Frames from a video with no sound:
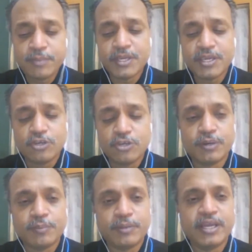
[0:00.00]
So when I say
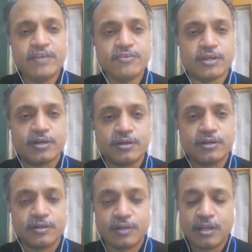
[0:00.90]
mimicking human
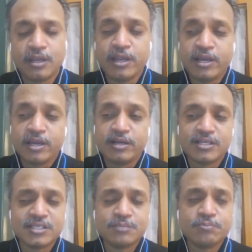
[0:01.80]
behavior,
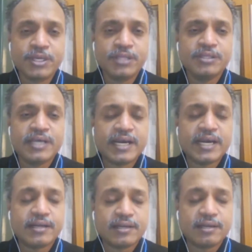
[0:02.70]
does it
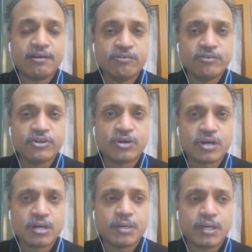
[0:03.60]
mean that
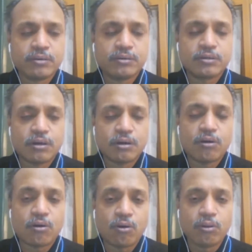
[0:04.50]
we talk
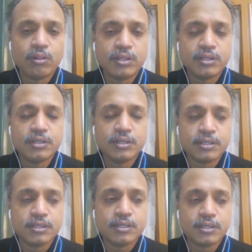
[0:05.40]
about
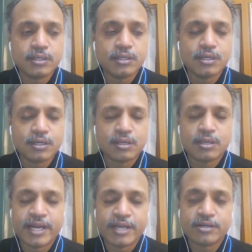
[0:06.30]
all the
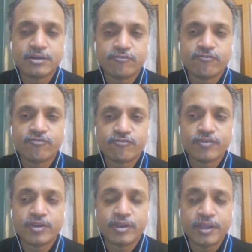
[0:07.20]
kind
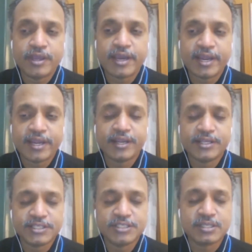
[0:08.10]
of
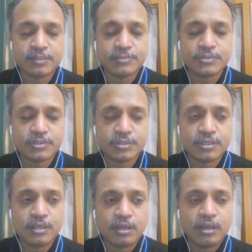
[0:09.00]
AI
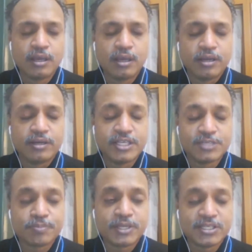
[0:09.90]
systems
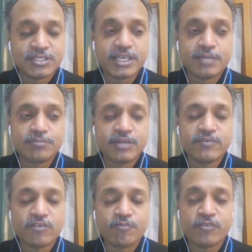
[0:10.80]
display
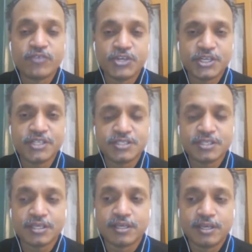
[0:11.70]
same level of
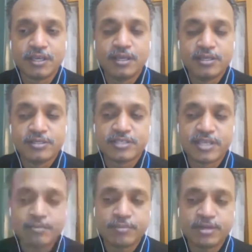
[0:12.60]
proficiency,
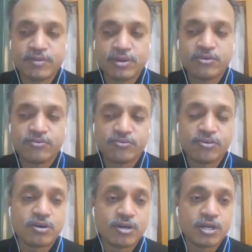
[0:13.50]
same
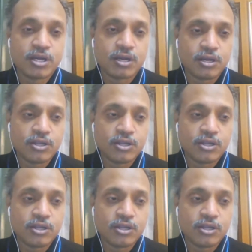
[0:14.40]
level of